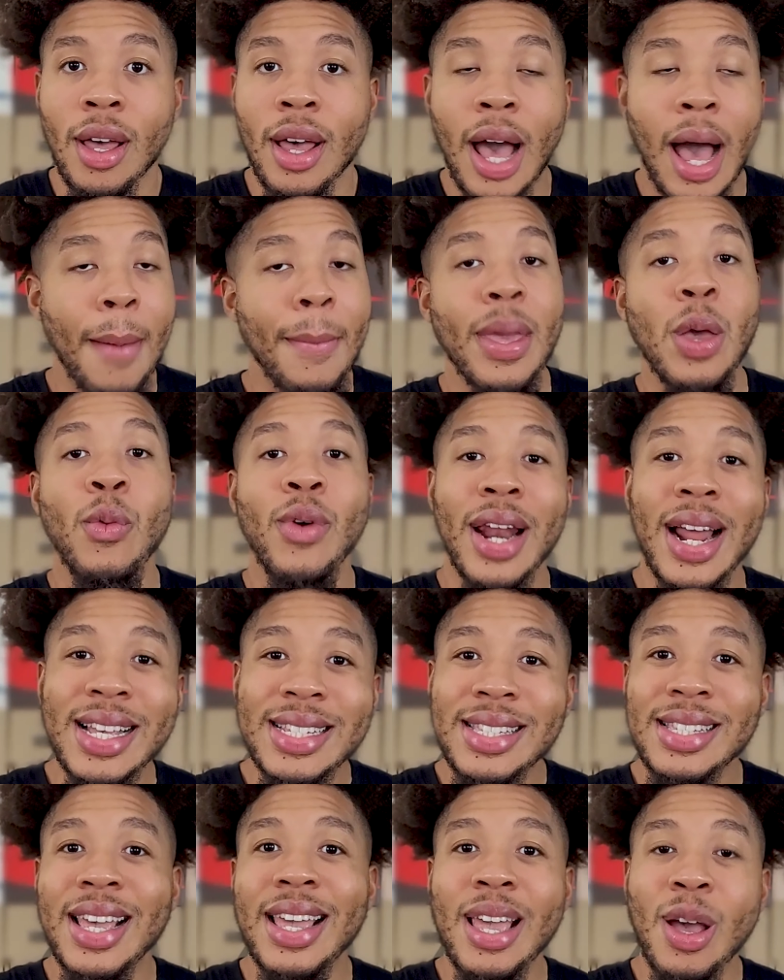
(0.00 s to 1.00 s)
I mean, when I
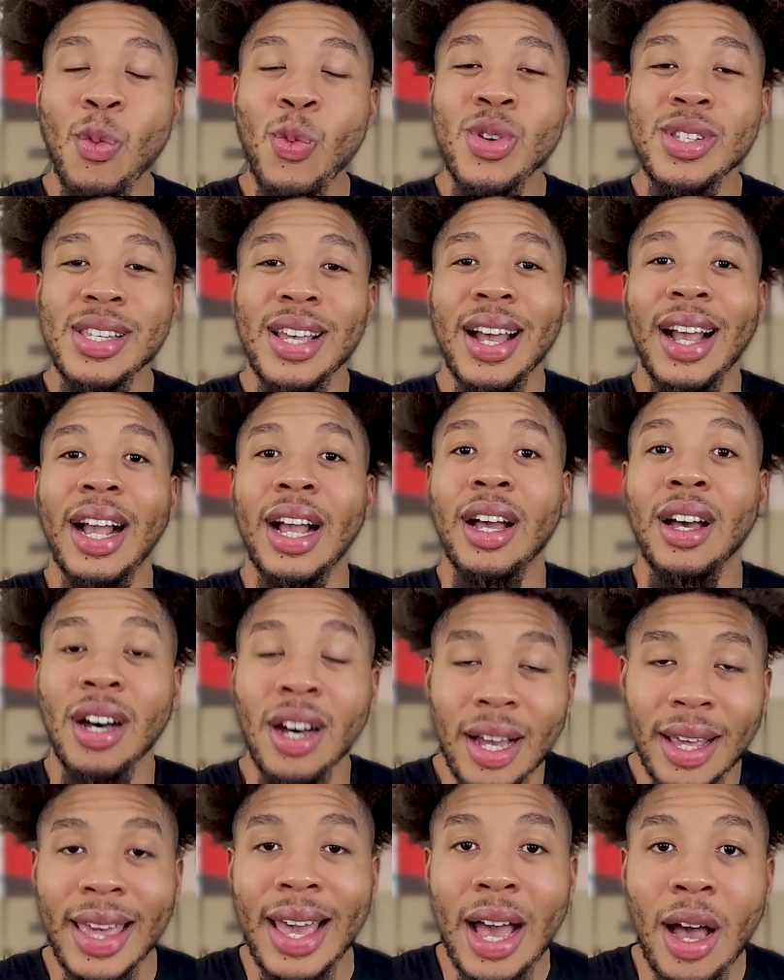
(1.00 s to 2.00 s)
say it was a
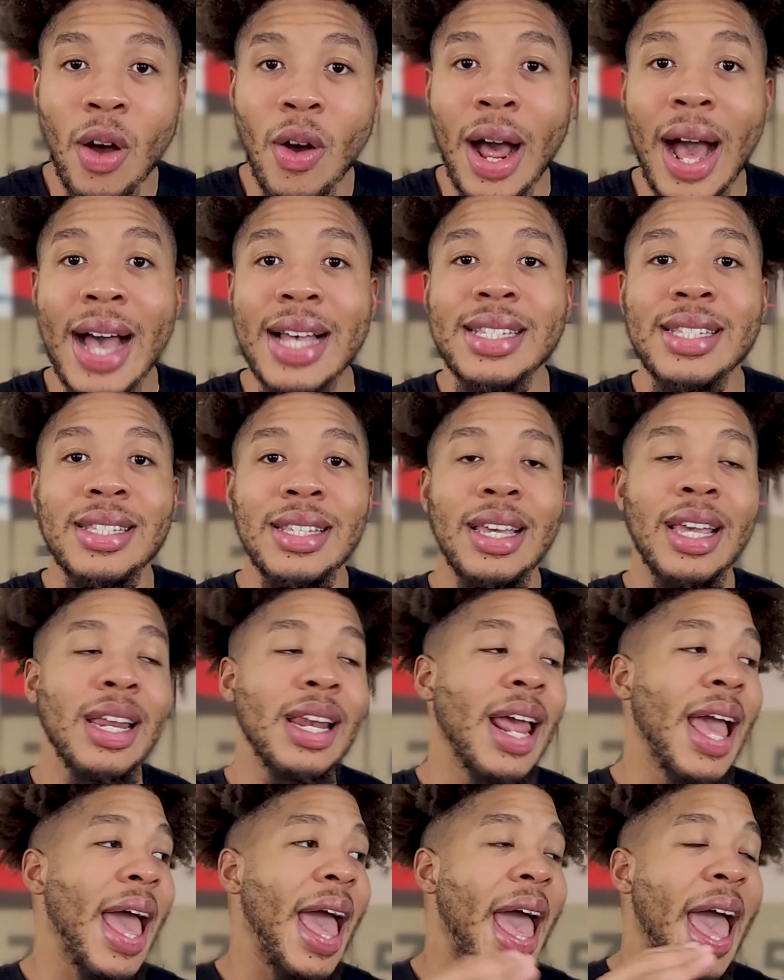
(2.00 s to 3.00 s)
cookout, I
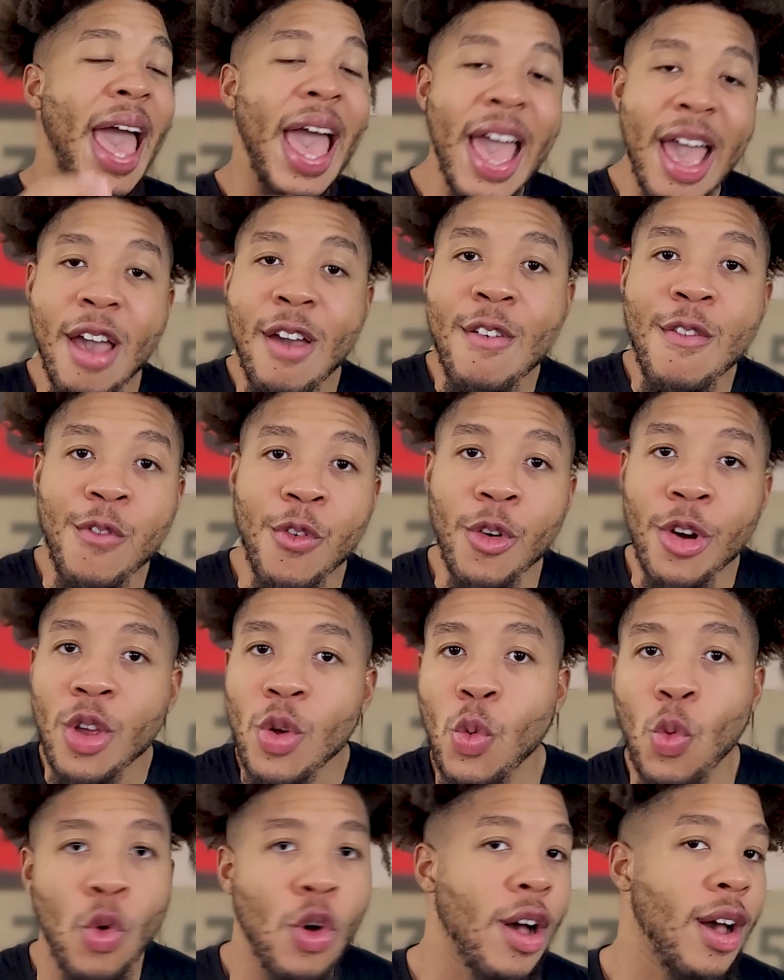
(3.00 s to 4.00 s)
seen
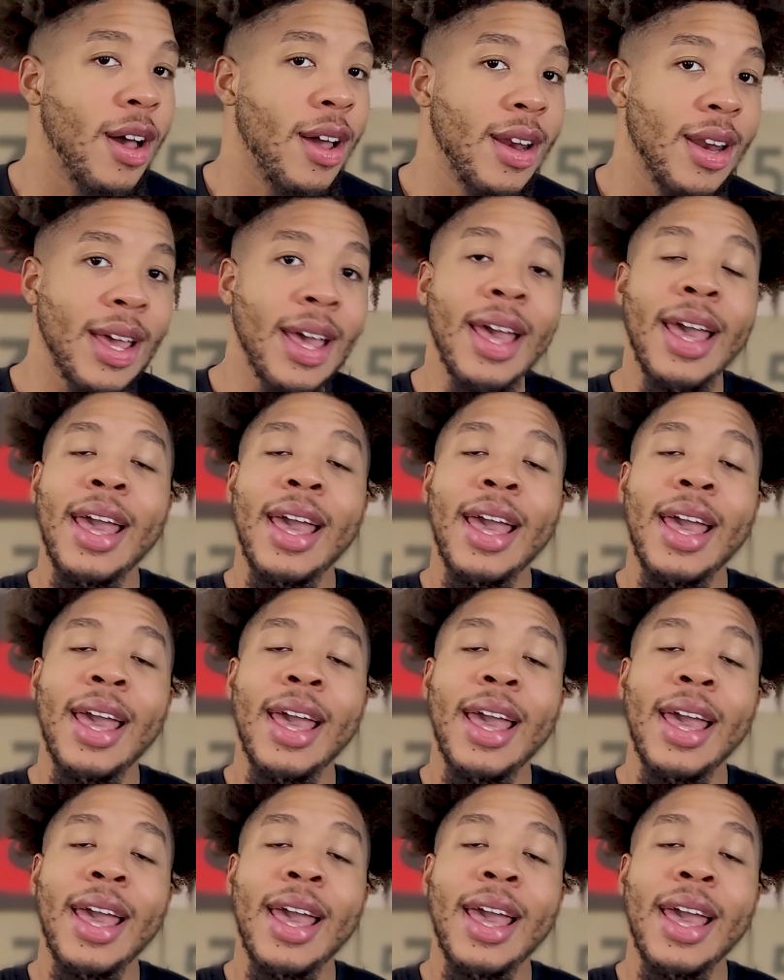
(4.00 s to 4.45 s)
everyone